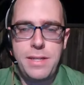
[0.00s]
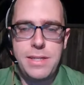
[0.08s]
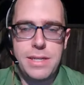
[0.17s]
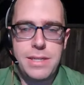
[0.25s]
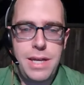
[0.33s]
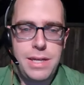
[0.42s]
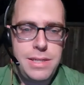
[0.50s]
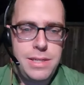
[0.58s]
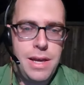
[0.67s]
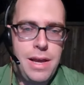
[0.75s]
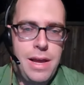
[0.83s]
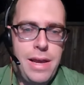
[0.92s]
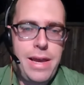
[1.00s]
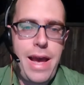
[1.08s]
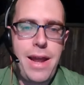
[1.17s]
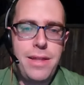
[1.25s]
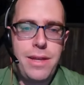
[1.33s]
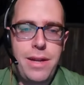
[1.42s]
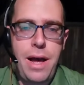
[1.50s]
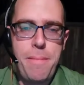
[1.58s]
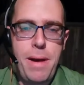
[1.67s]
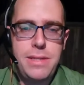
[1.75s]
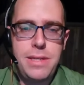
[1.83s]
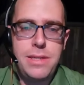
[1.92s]
success, he added that
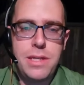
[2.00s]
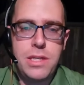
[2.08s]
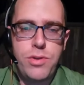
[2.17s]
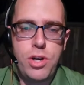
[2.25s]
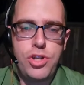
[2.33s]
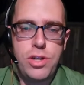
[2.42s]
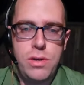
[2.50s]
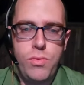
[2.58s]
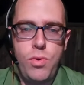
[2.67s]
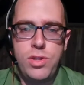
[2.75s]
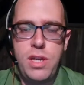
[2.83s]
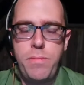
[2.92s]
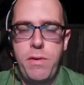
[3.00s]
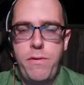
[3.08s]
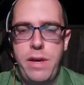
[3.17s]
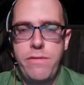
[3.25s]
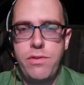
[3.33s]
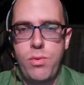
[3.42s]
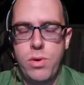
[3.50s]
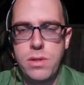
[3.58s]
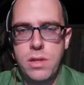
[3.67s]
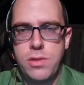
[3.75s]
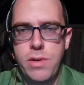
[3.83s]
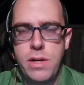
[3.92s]
Hamas's destruction will tip the favor towards
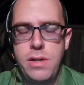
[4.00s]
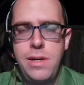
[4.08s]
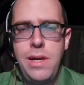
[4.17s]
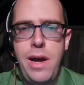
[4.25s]
Israel,